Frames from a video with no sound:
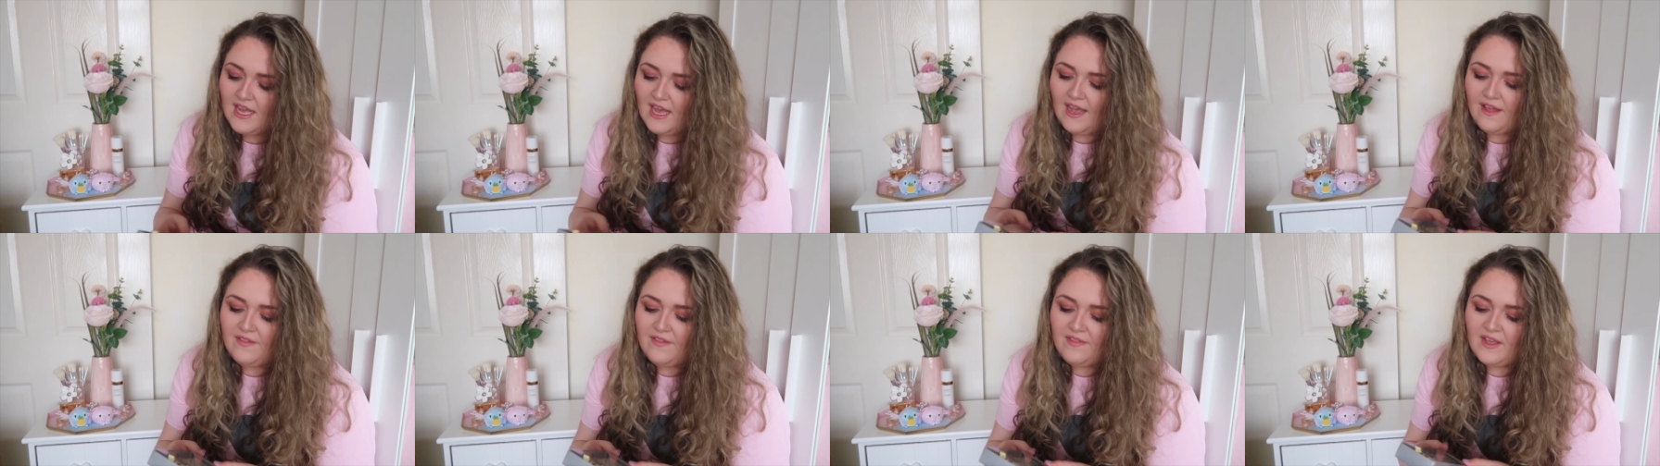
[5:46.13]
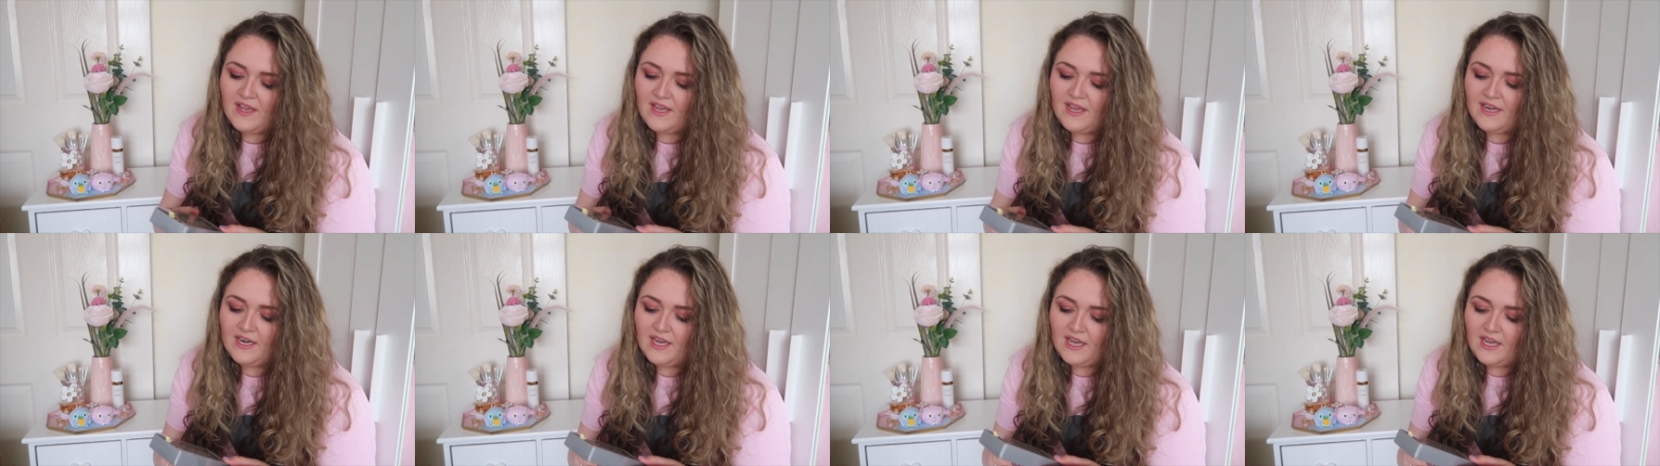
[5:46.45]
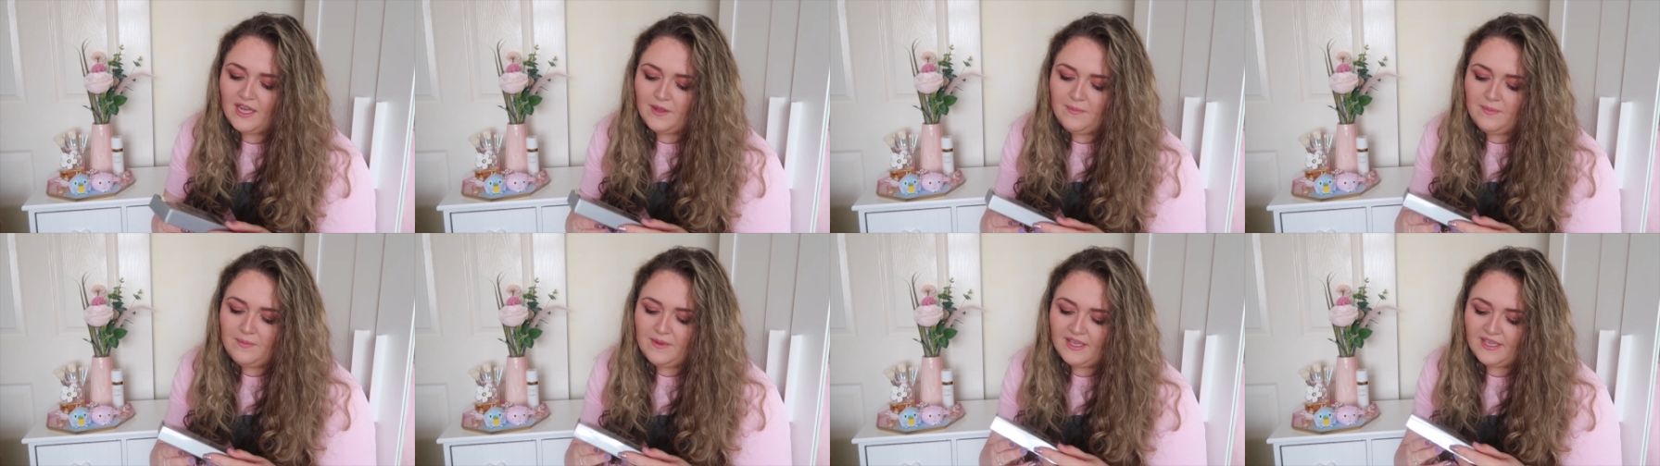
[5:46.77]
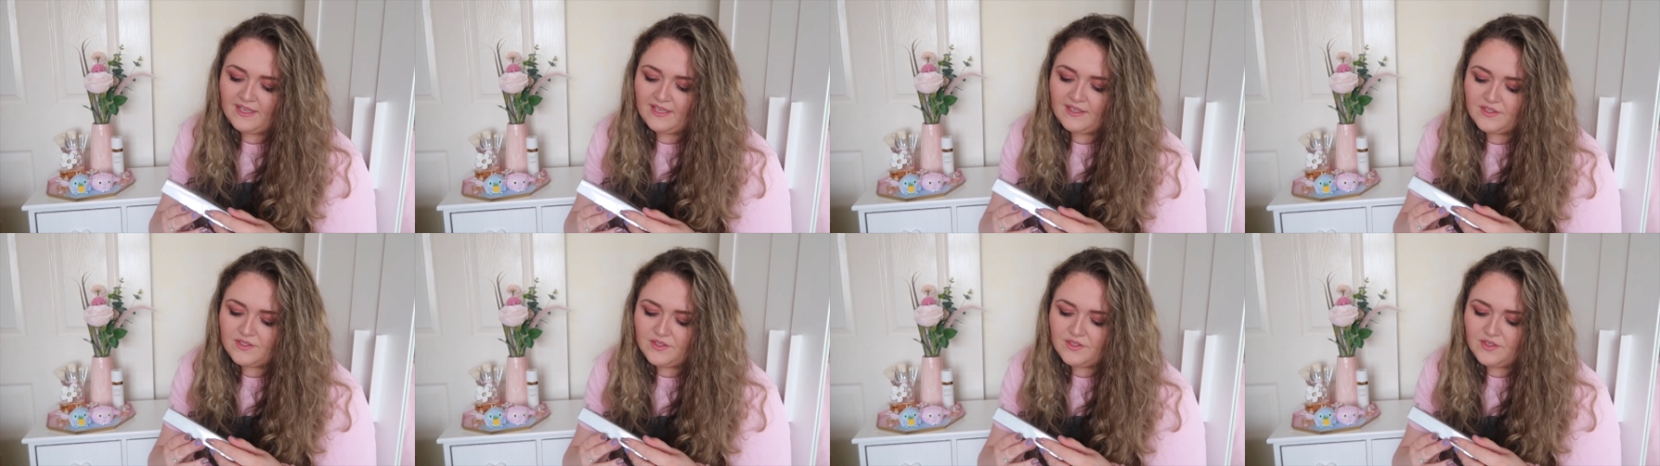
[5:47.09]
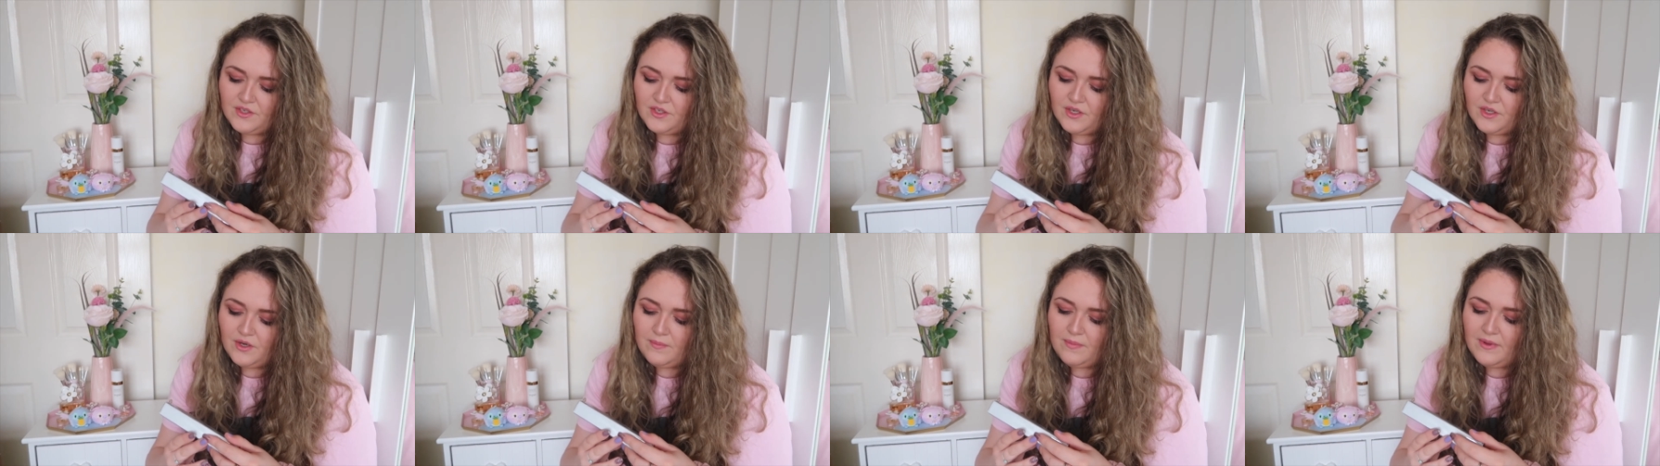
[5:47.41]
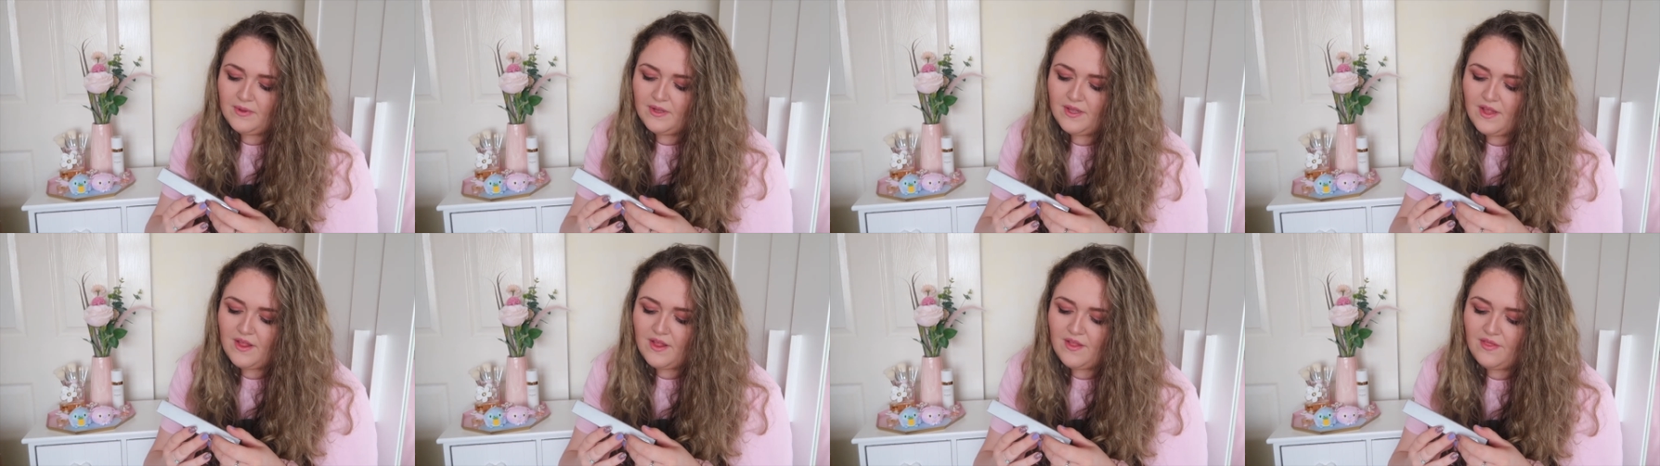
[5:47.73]
And then I picked up
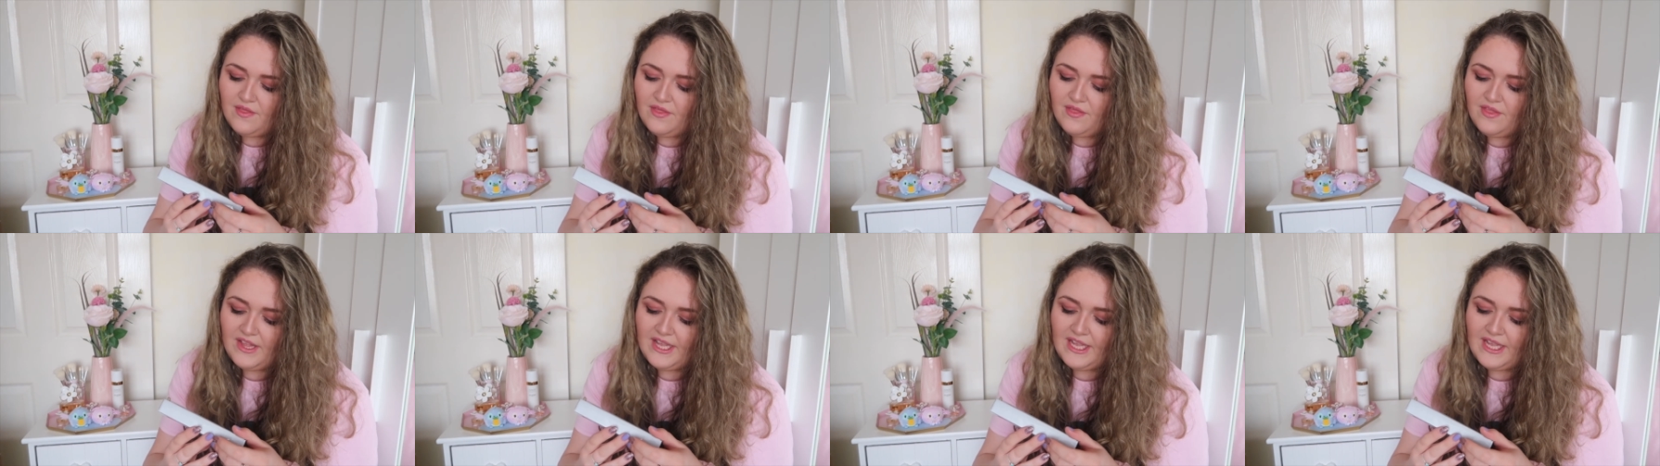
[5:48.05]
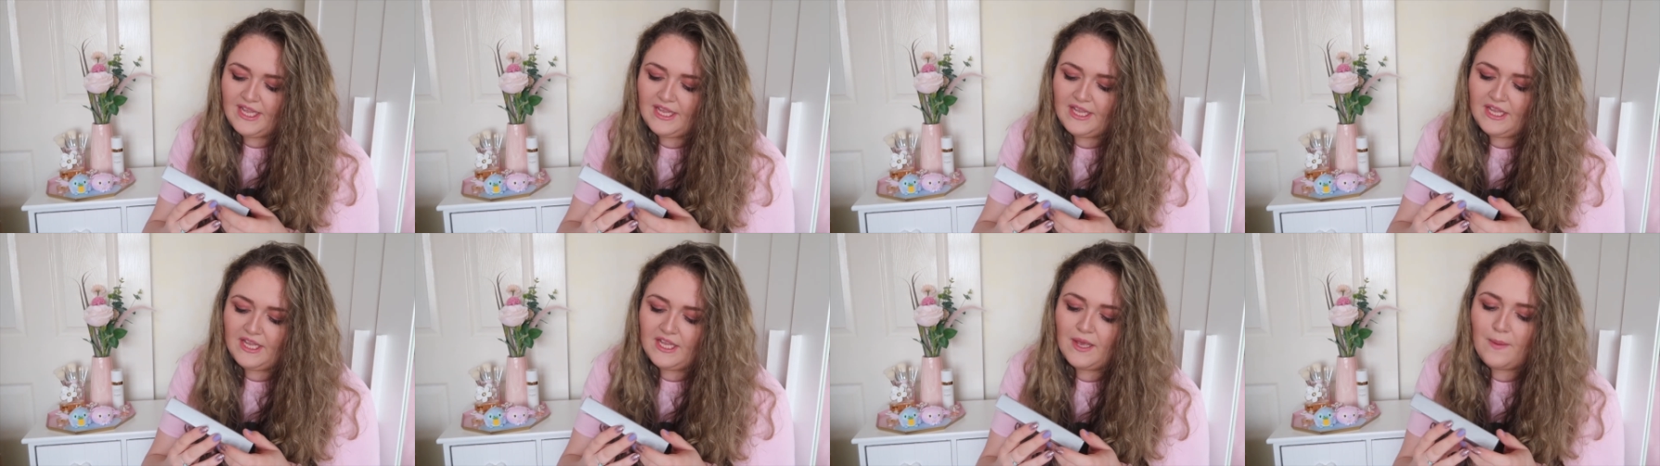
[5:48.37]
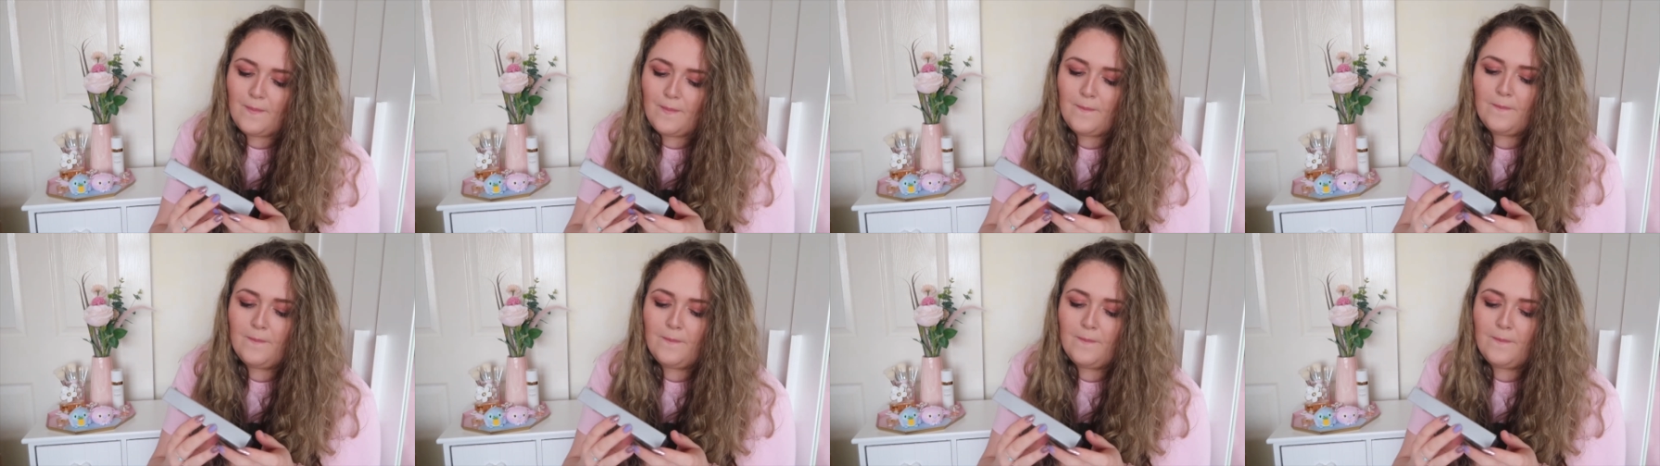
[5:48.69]
the